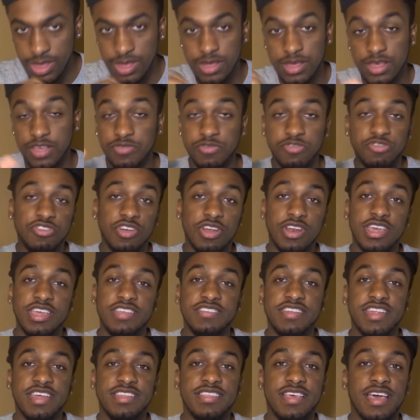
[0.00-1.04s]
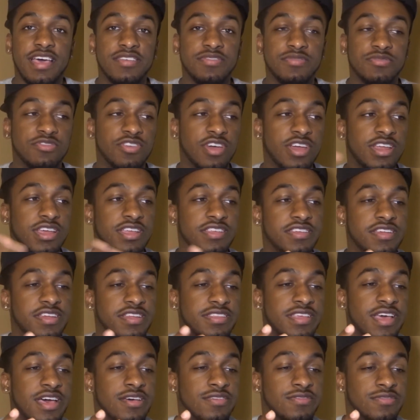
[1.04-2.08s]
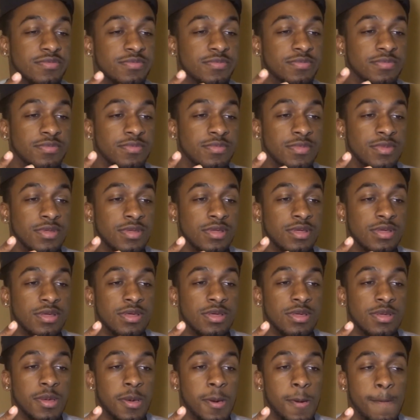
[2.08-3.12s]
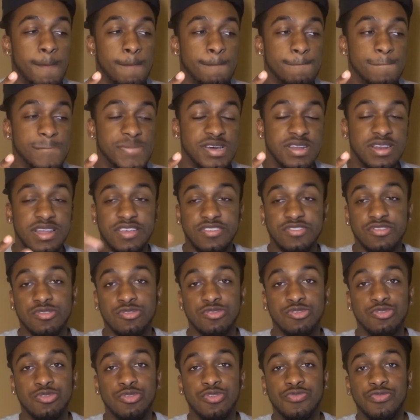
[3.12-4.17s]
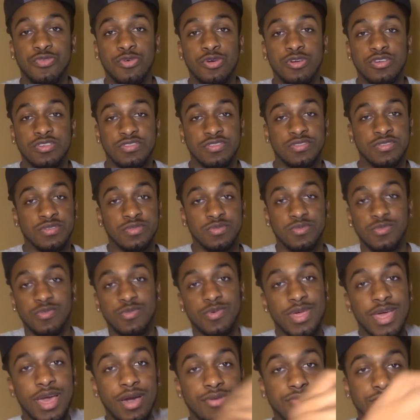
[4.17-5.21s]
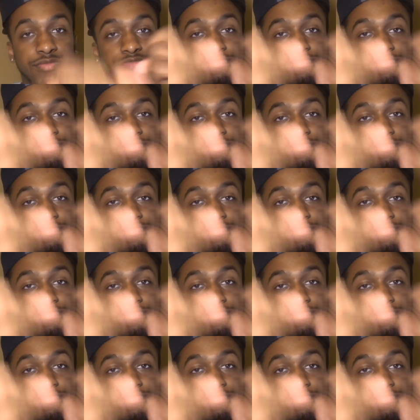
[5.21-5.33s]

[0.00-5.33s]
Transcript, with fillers: Cause we're trying to get to that thousand, trying to get to that thousand. But that's gonna do it for us. We out.